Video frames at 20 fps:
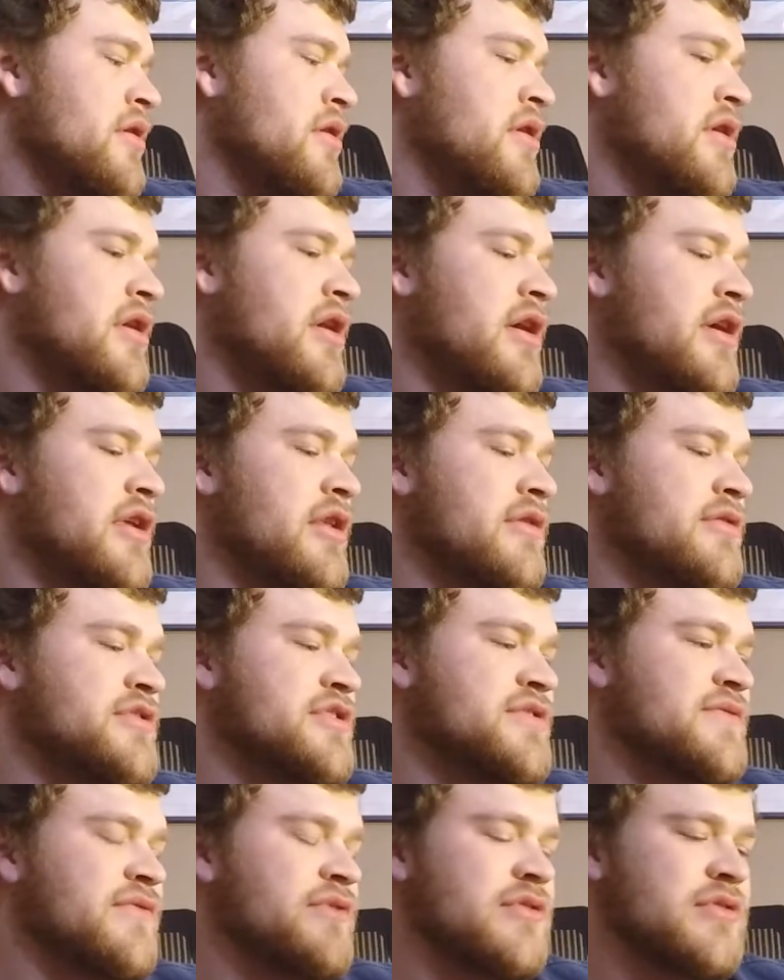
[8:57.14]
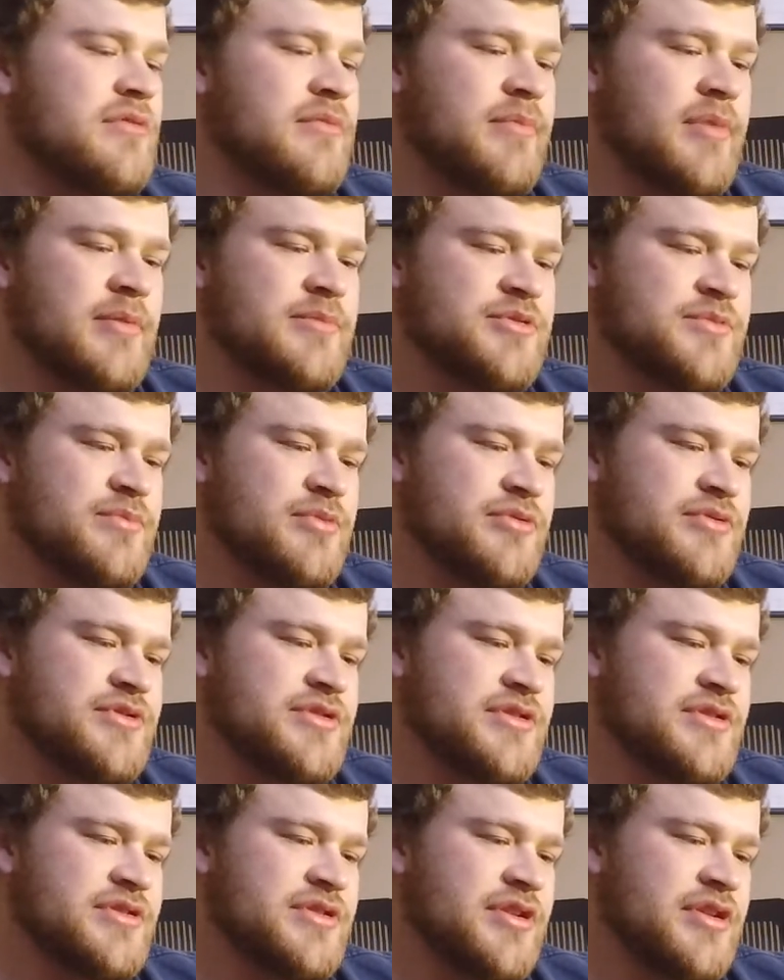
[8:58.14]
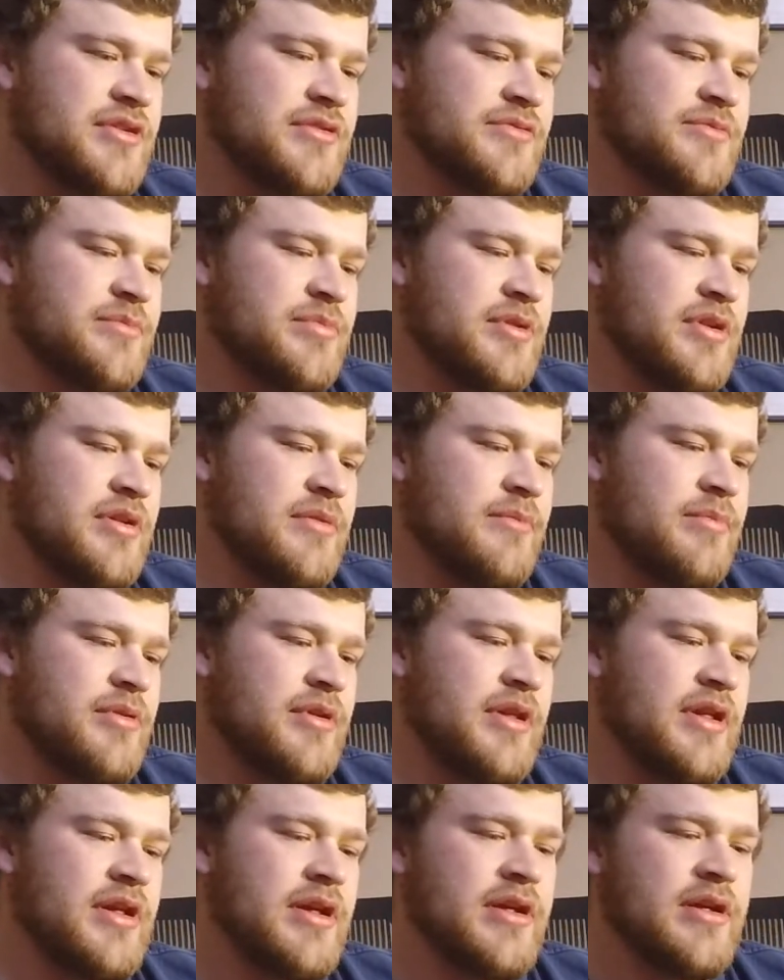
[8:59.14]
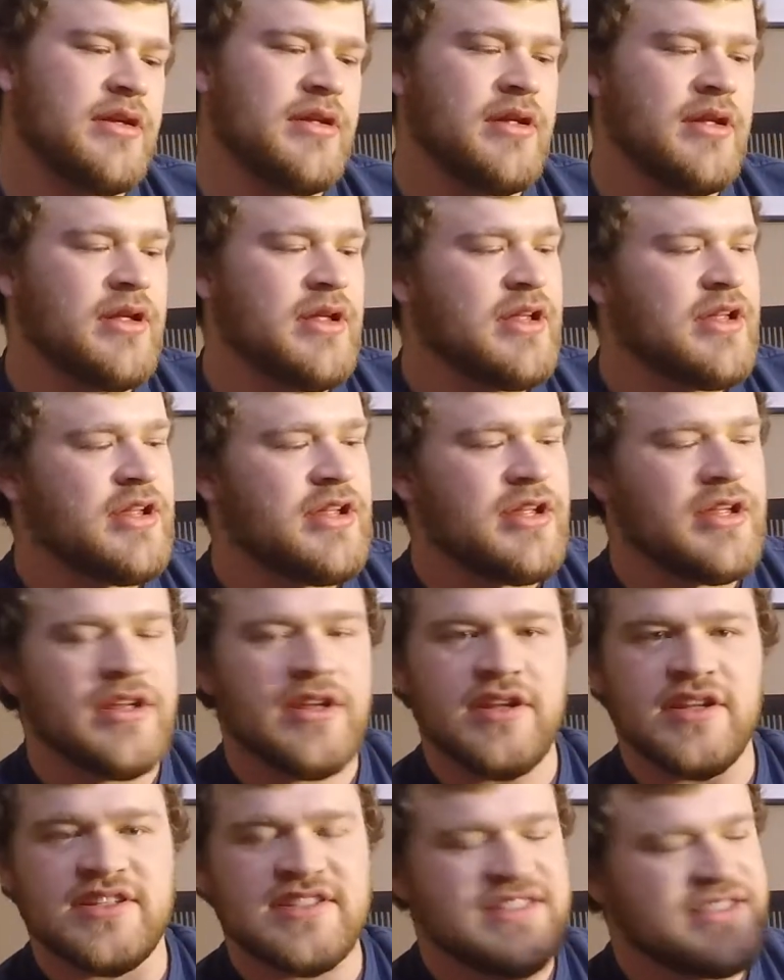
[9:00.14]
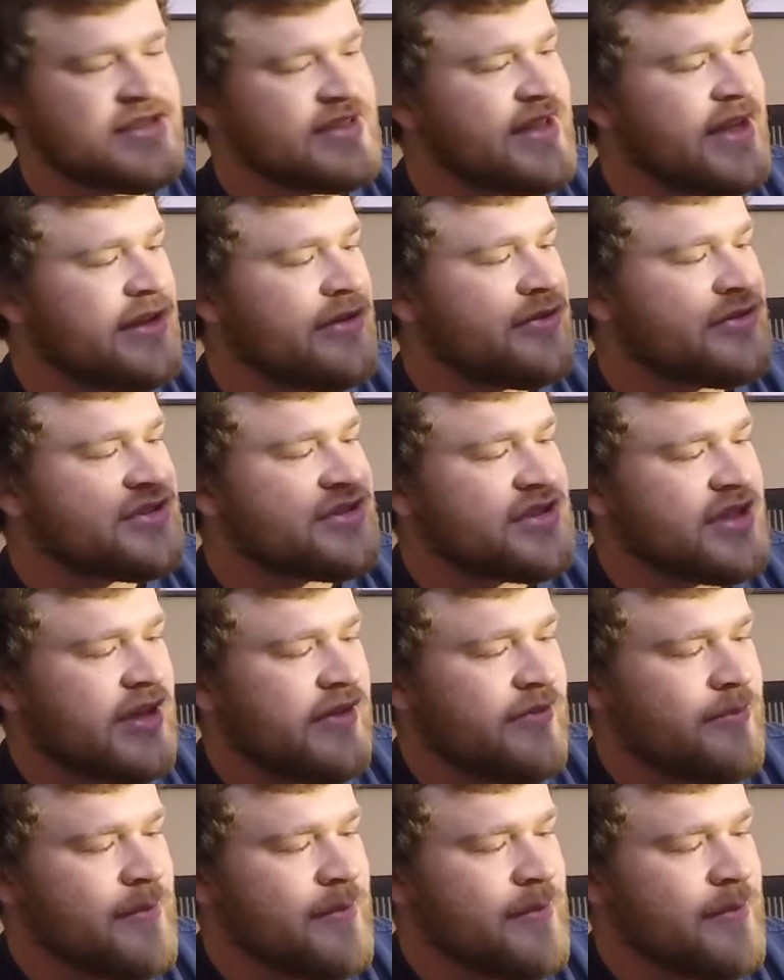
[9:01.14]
Just for bumps, bruises. Pretty standard stuff.